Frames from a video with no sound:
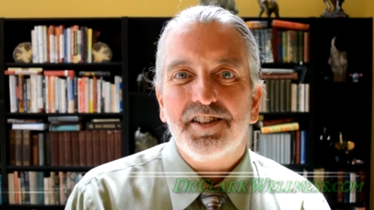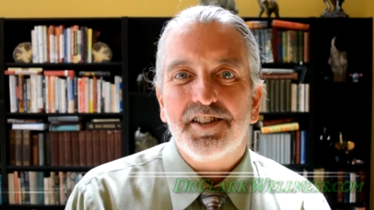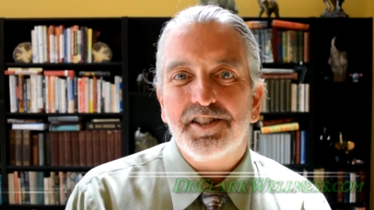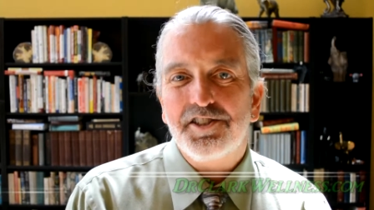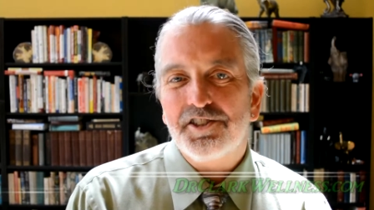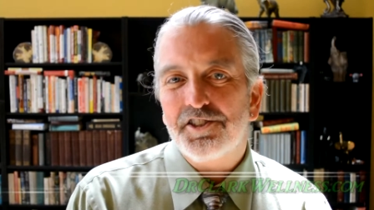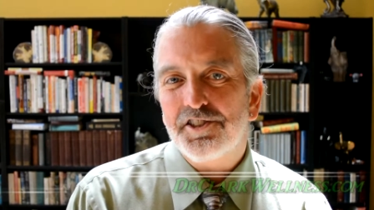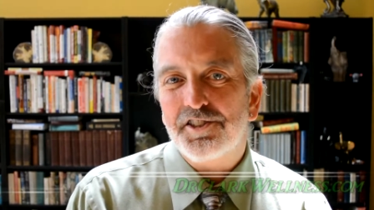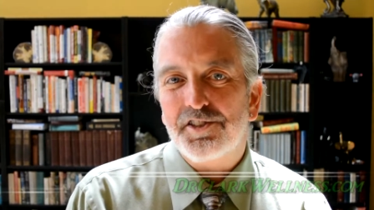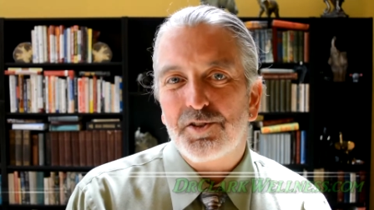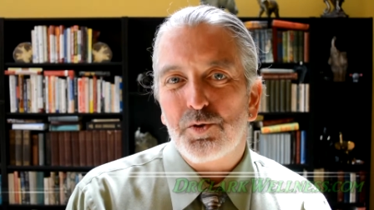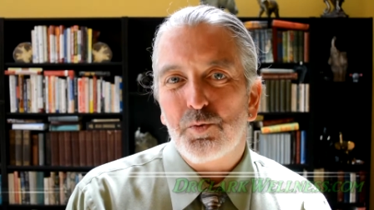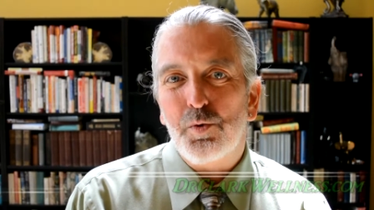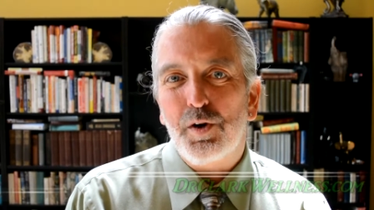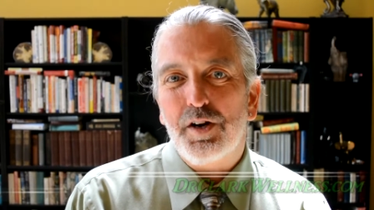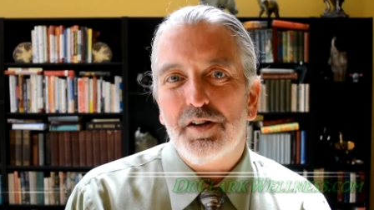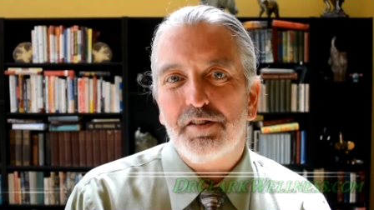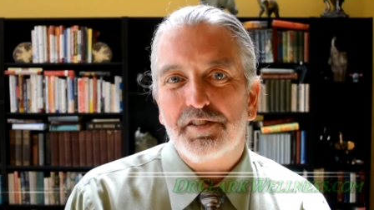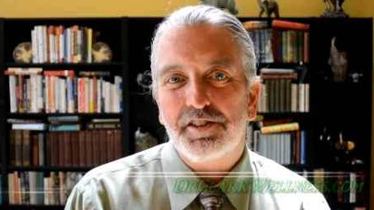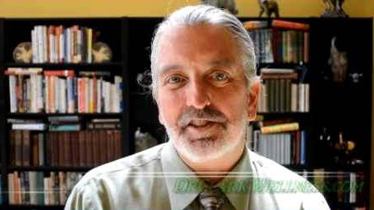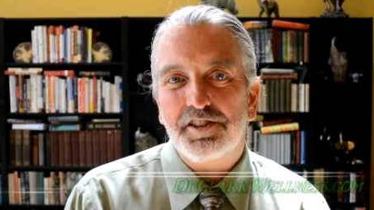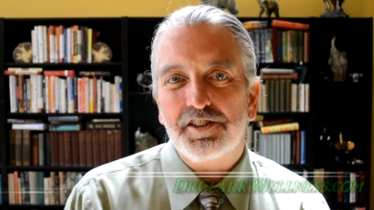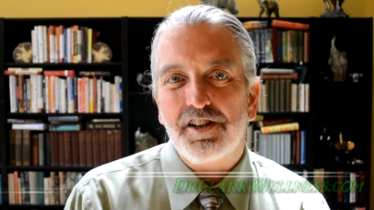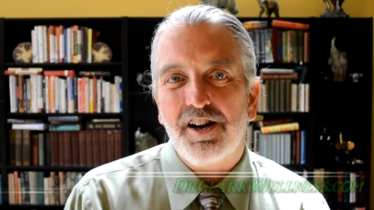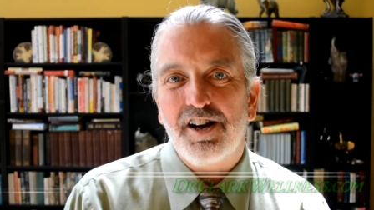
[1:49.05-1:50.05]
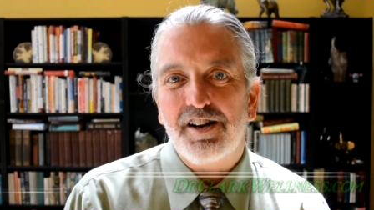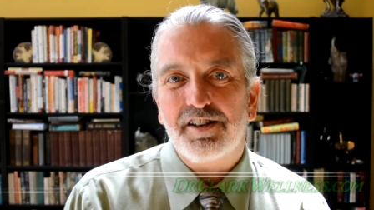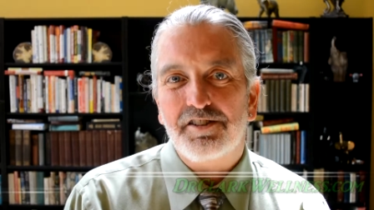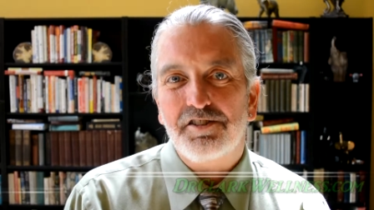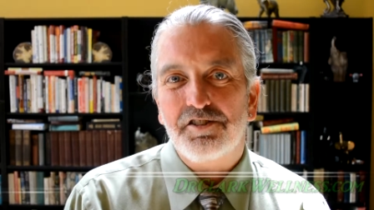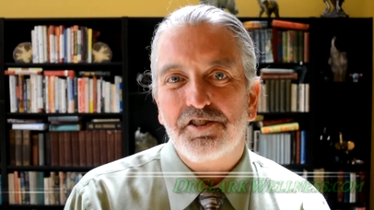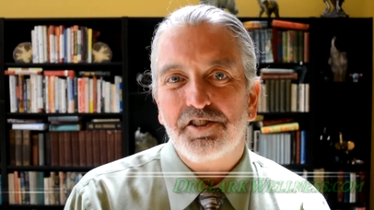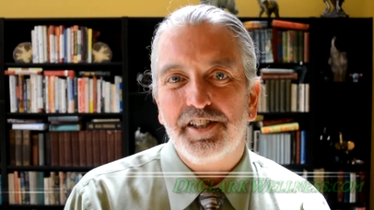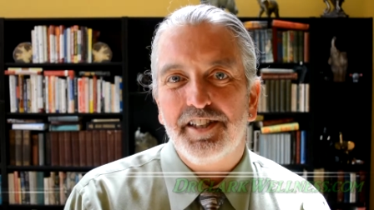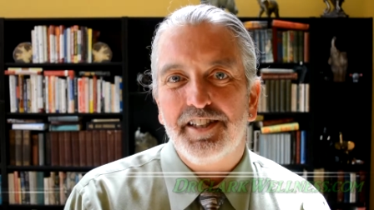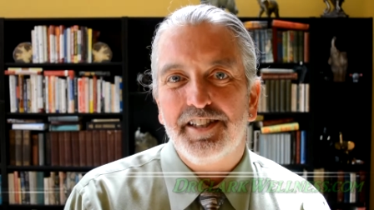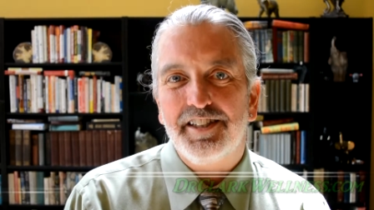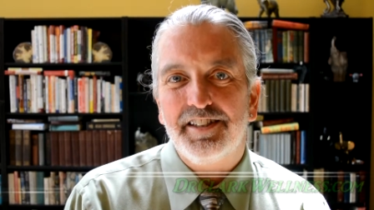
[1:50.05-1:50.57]
this is the wellness
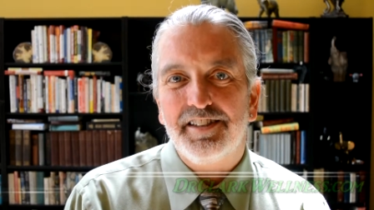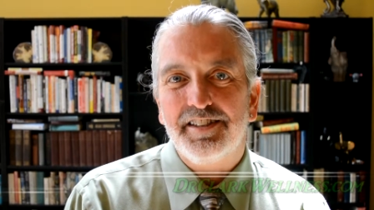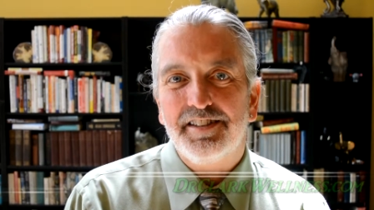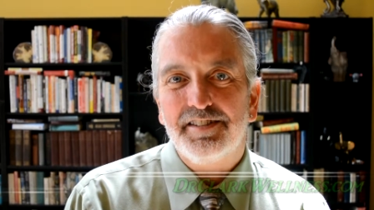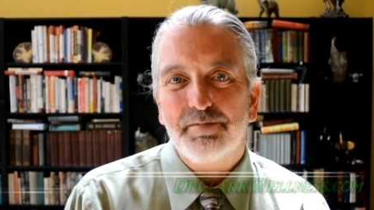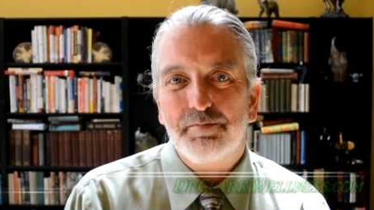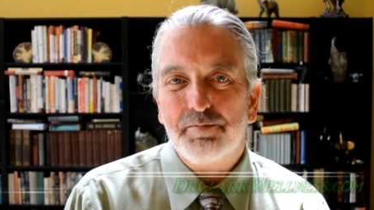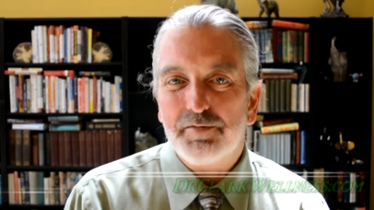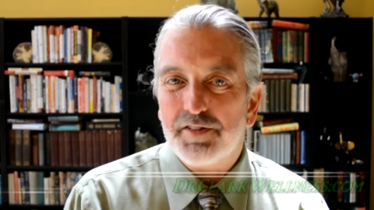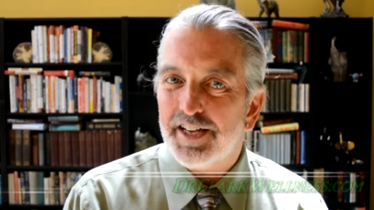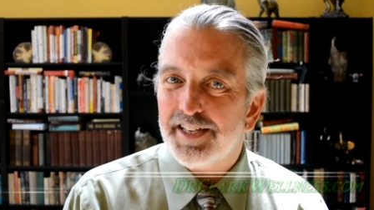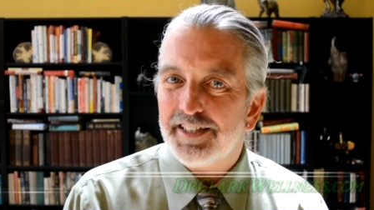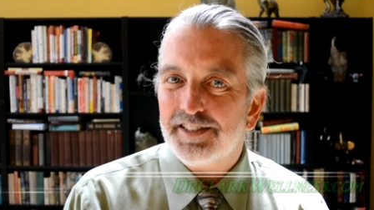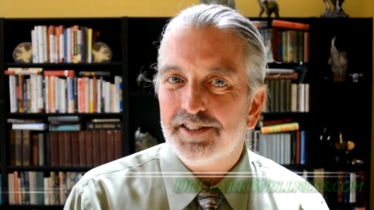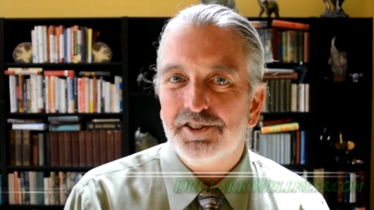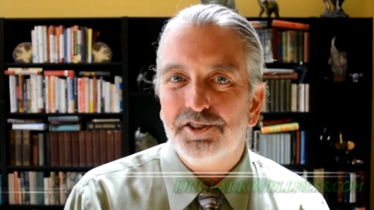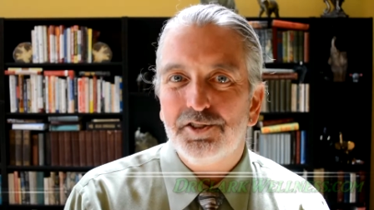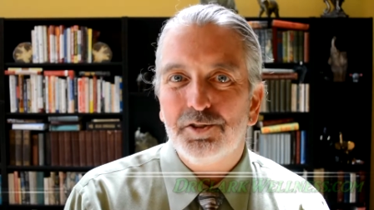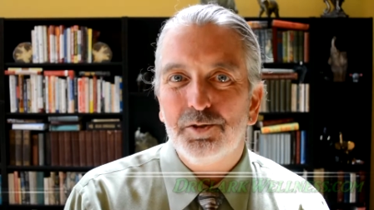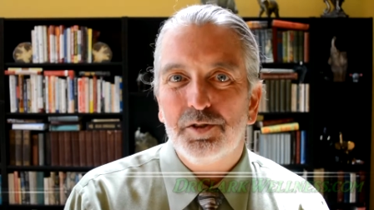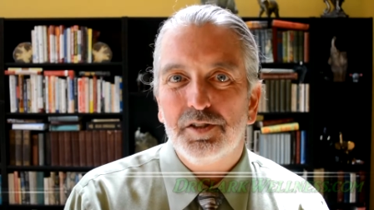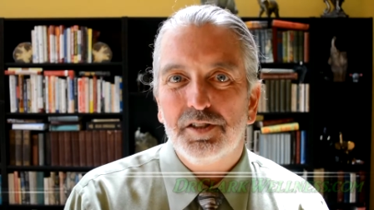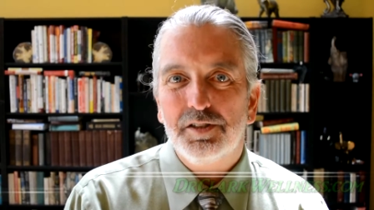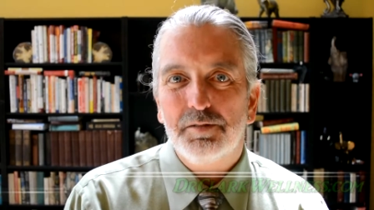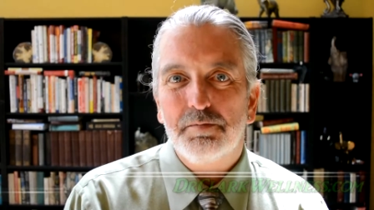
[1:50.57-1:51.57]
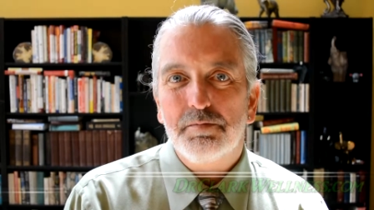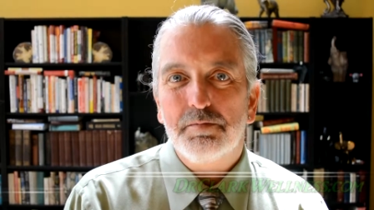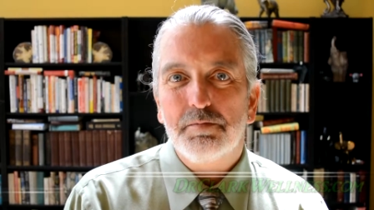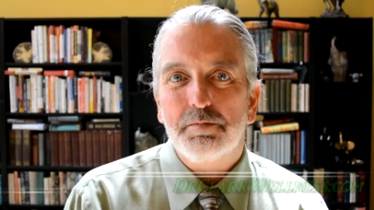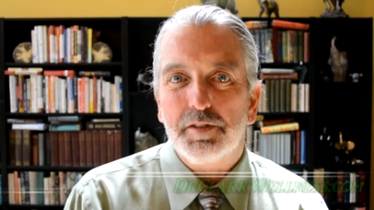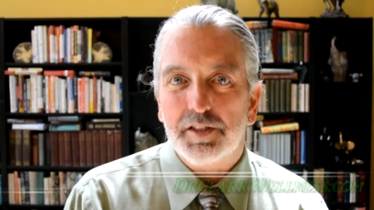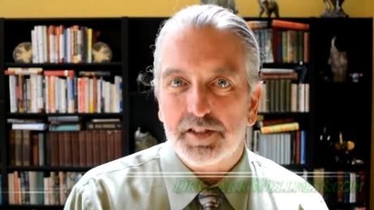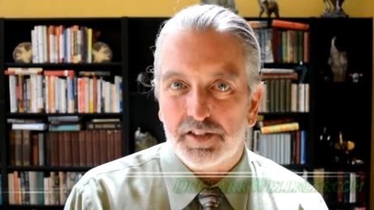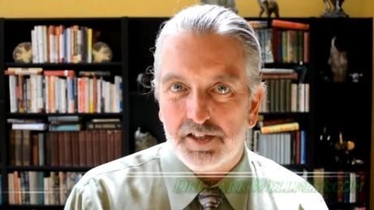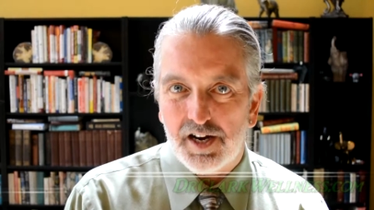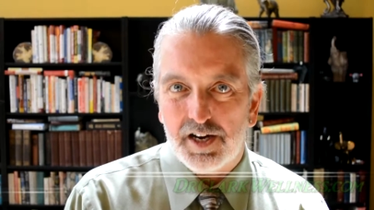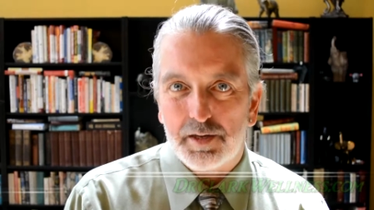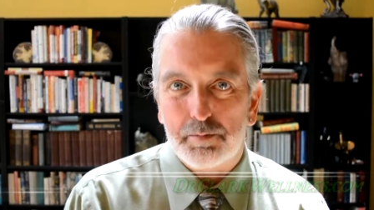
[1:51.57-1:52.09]
doctor saying thank you
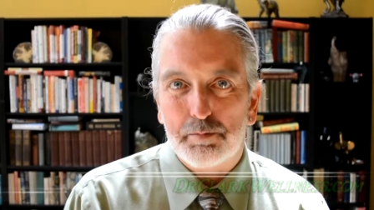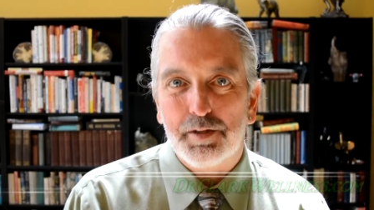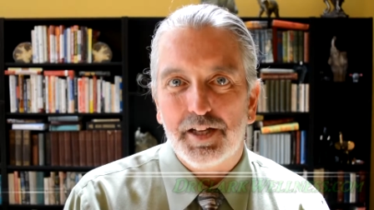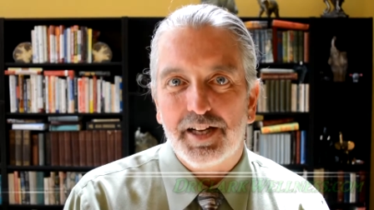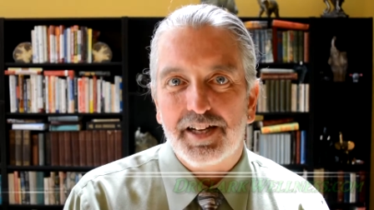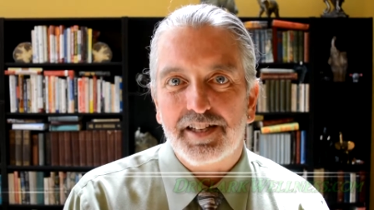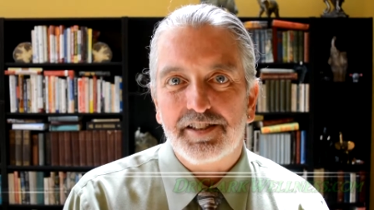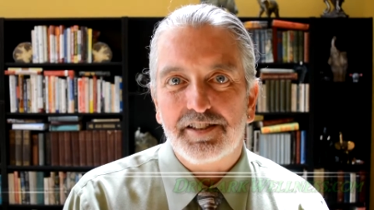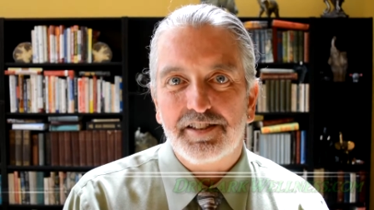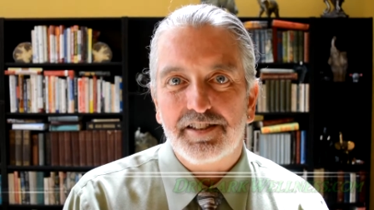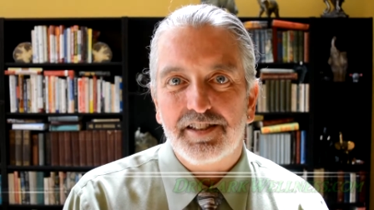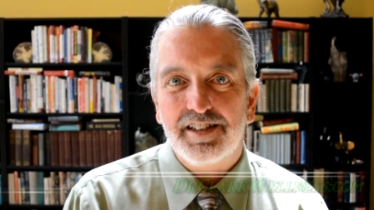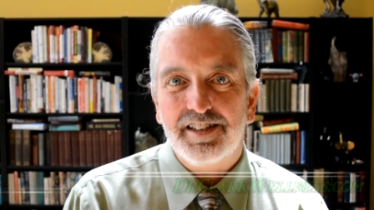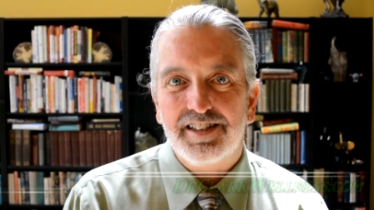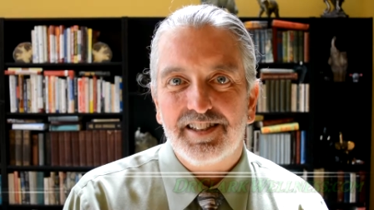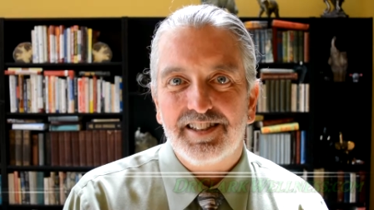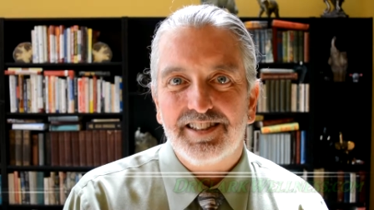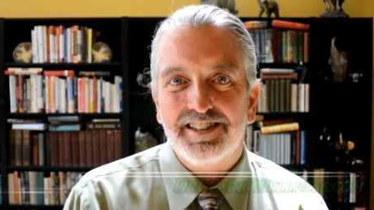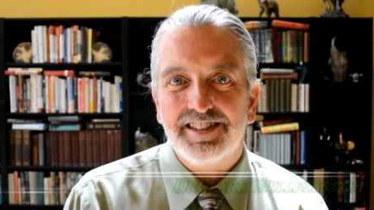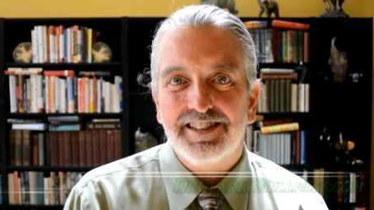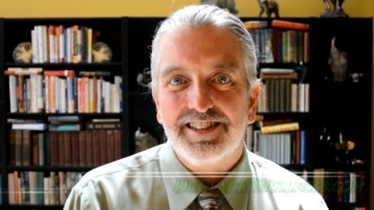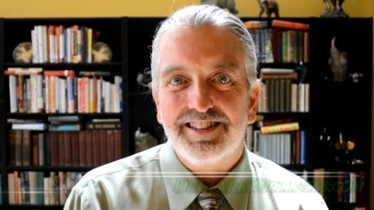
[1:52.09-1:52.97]
and god bless